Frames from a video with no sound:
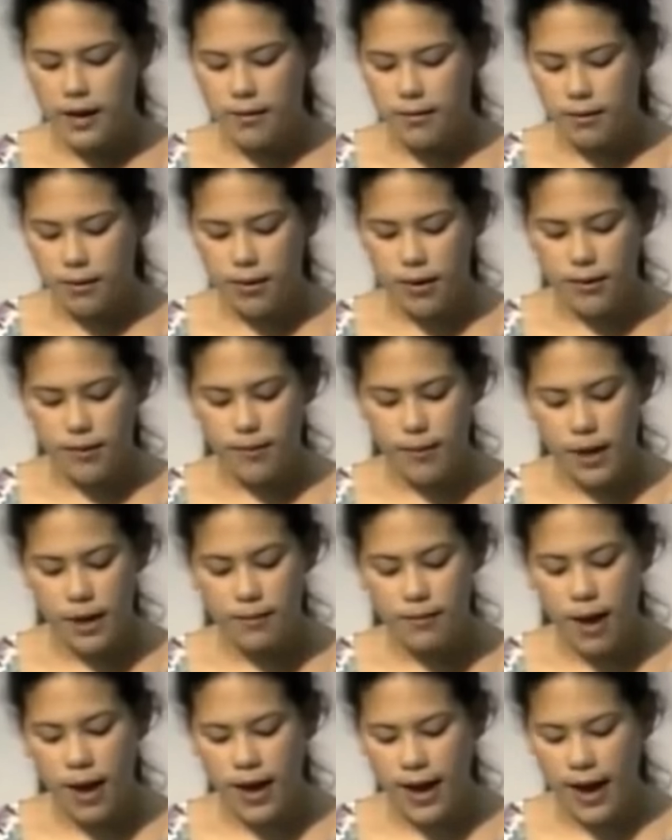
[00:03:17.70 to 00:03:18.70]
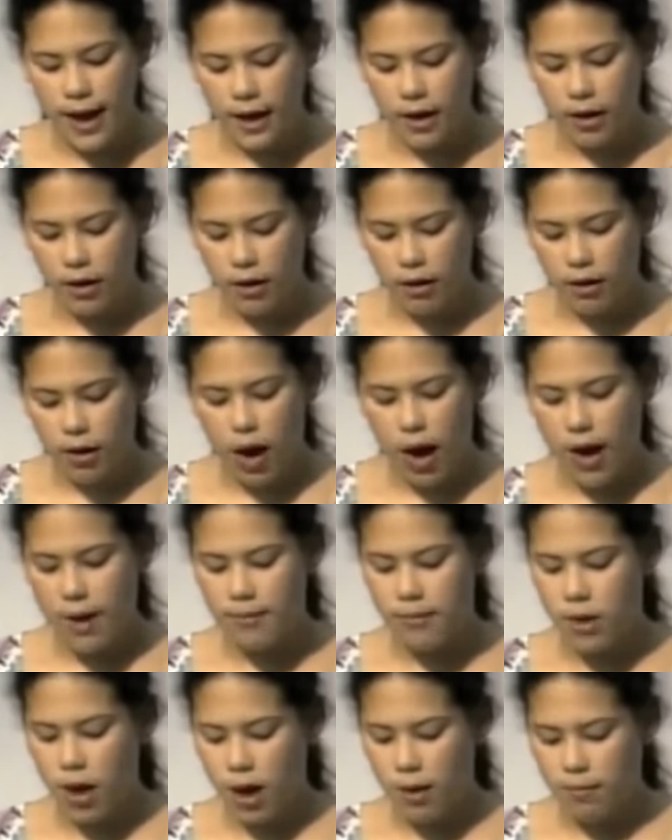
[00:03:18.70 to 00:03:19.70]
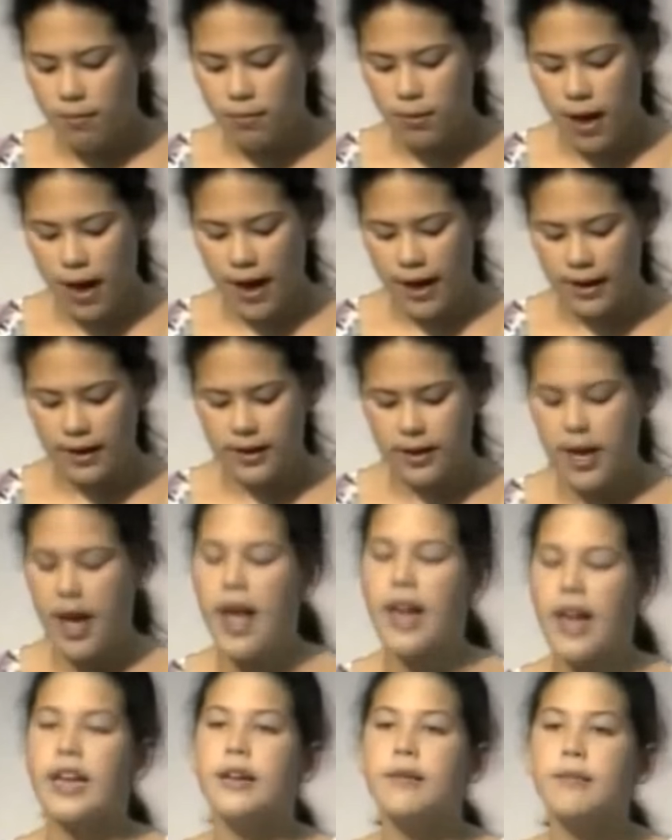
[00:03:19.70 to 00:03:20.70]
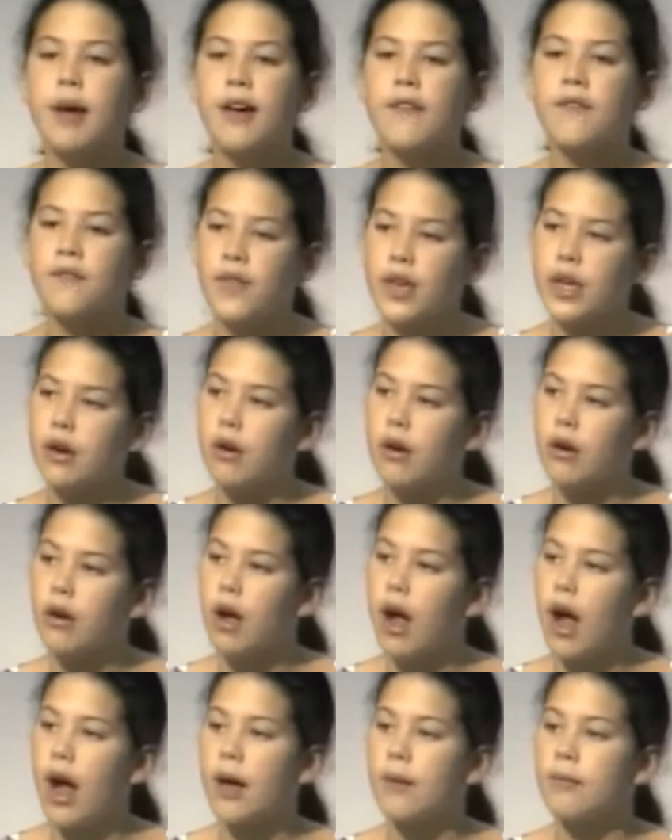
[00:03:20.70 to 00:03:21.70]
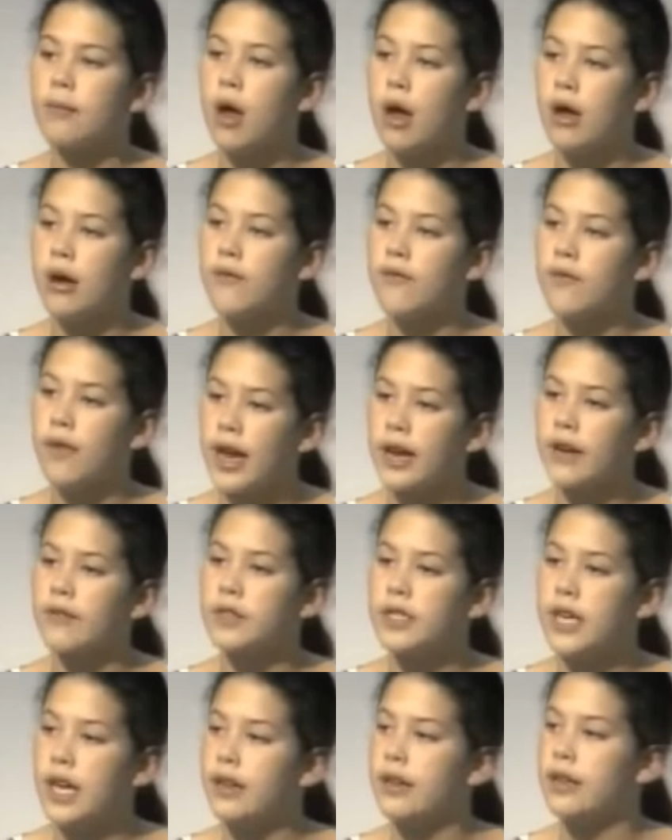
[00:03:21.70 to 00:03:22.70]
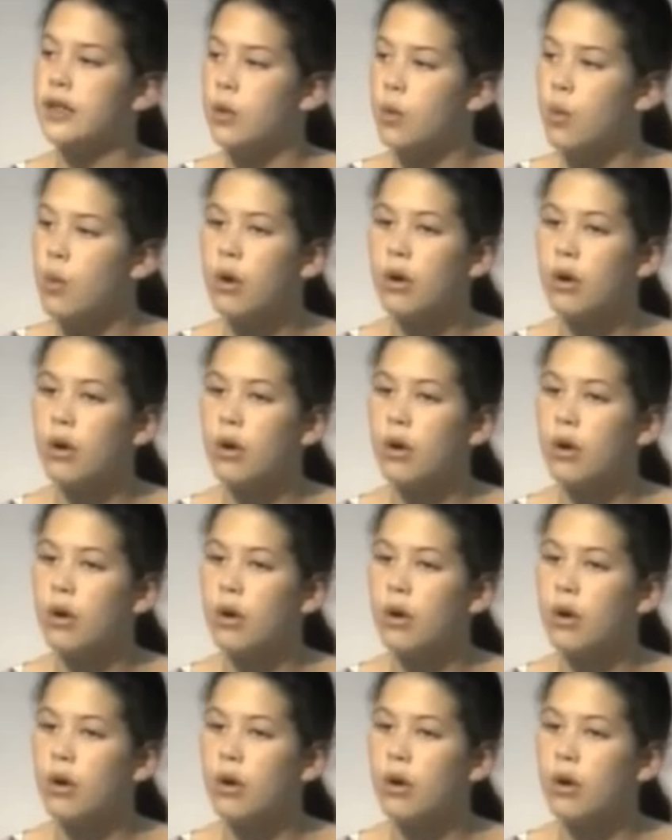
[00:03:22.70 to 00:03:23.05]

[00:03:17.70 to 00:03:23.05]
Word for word: In, in my anger, I am not blind, and in my fear, I am not afraid of telling the